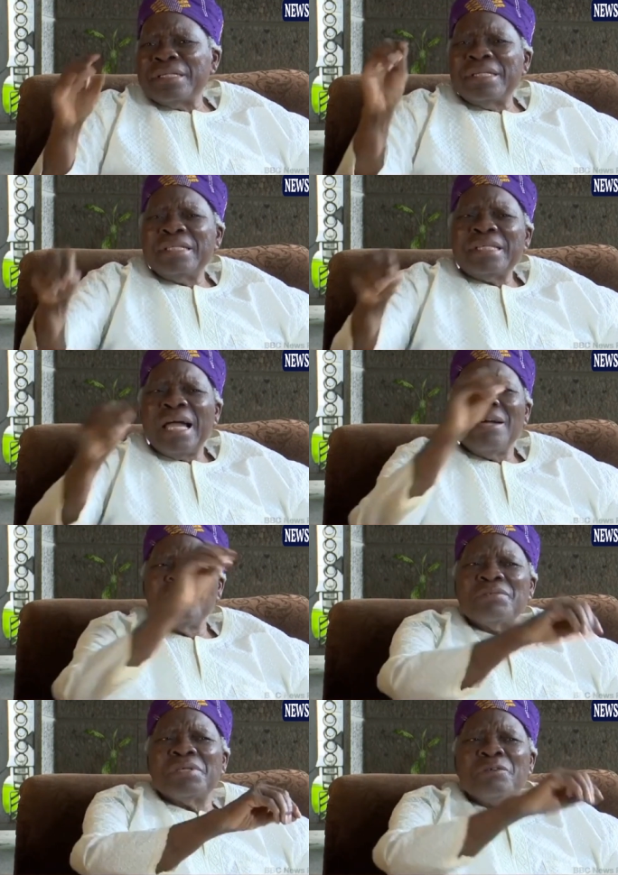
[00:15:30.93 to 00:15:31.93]
The
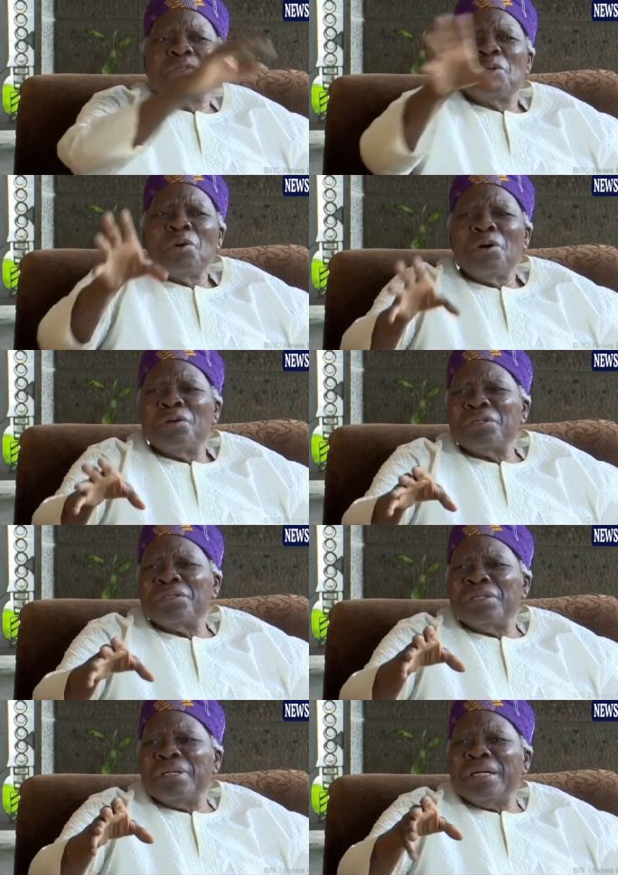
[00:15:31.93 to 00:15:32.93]
towns and so
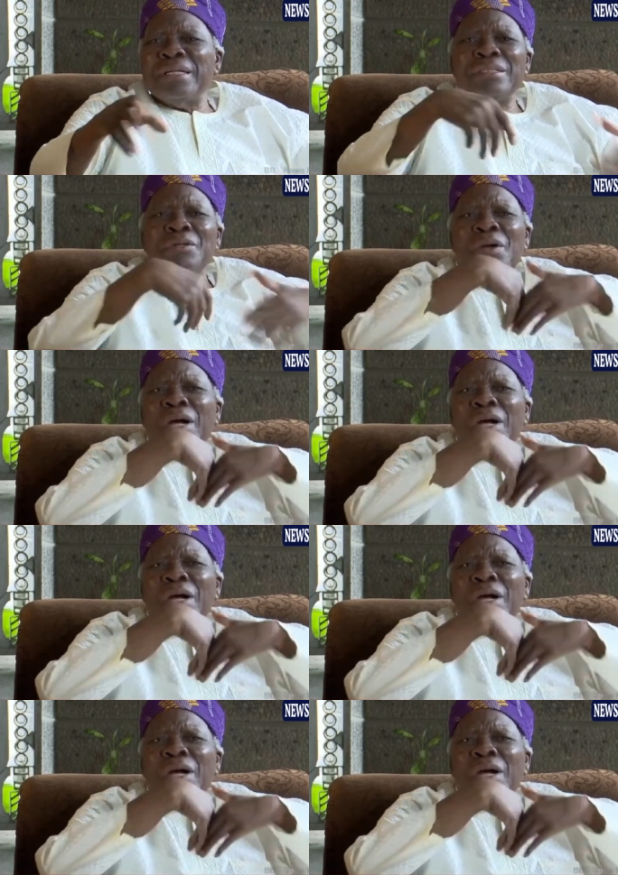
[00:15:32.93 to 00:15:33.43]
on, uh, you know,